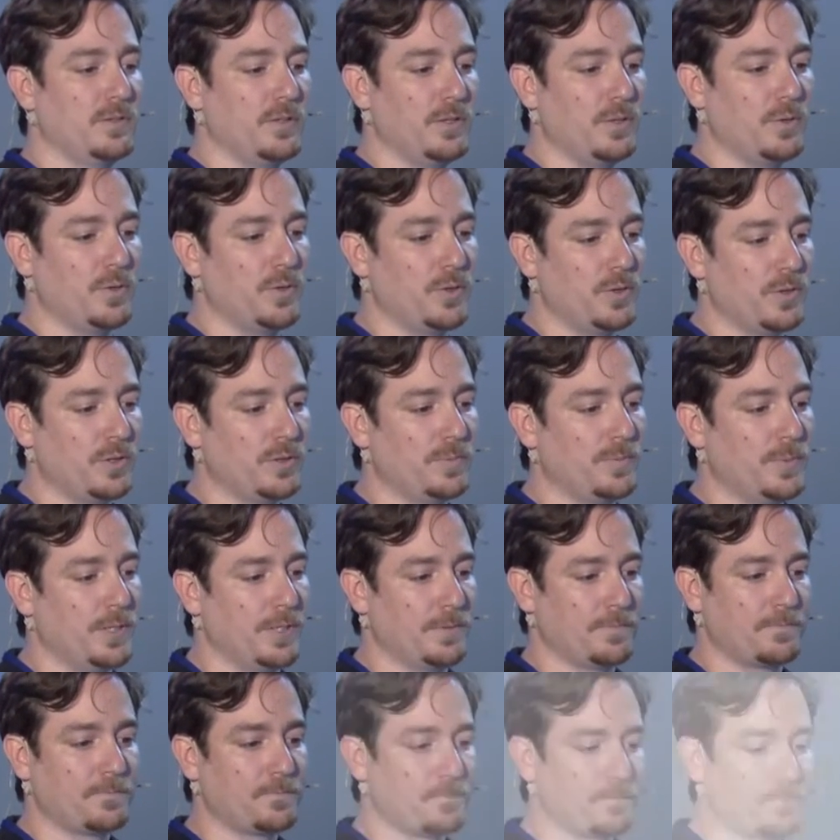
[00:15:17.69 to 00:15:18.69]
you could,
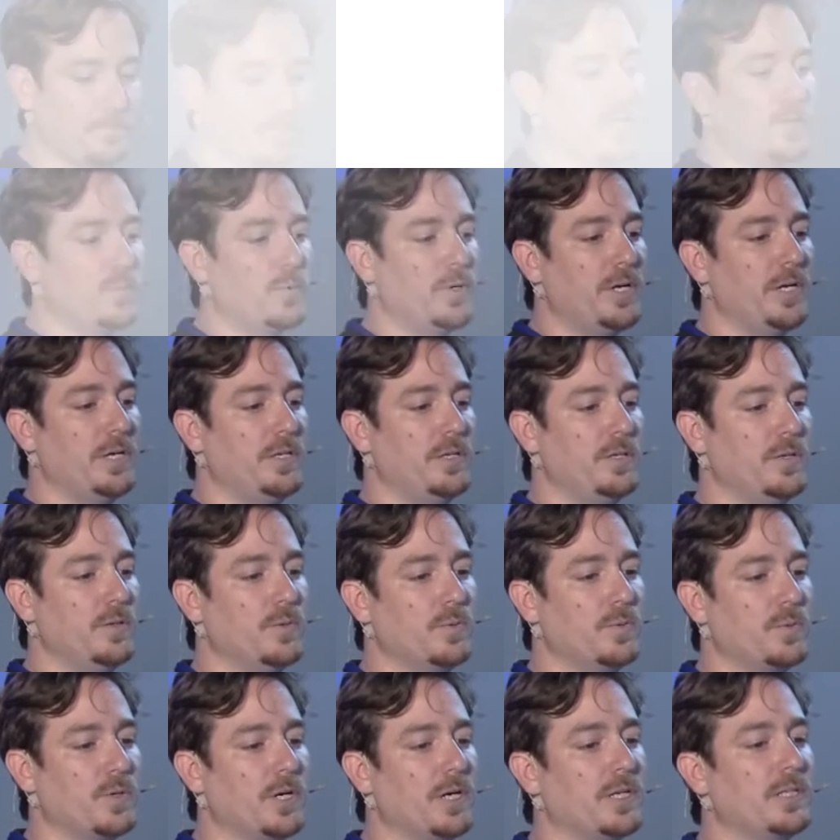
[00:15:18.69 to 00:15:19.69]
but that way
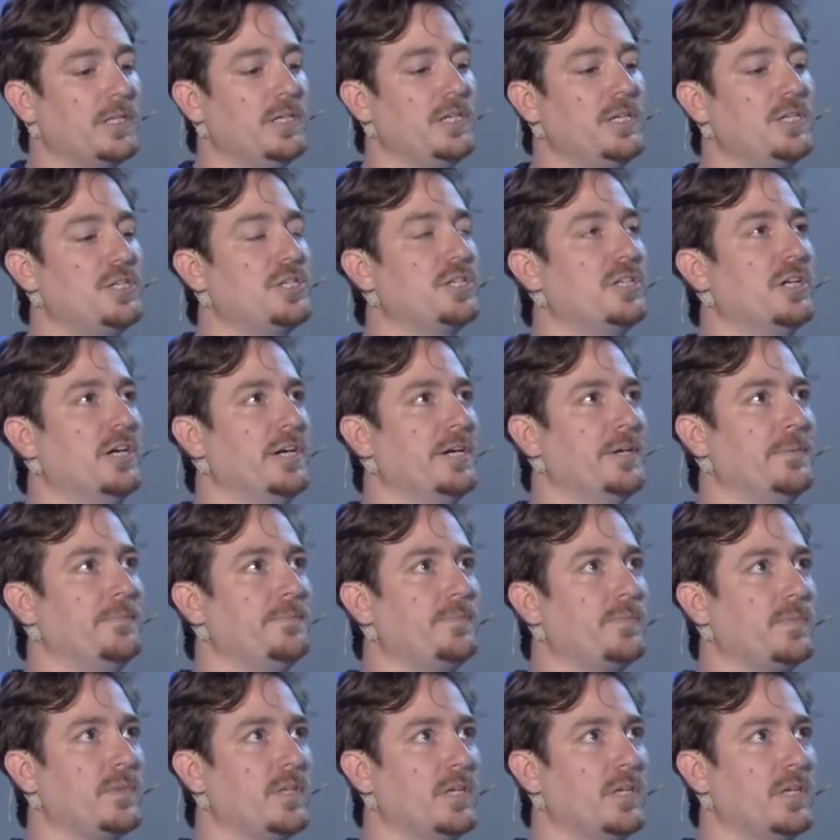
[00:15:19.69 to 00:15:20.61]
you run each time,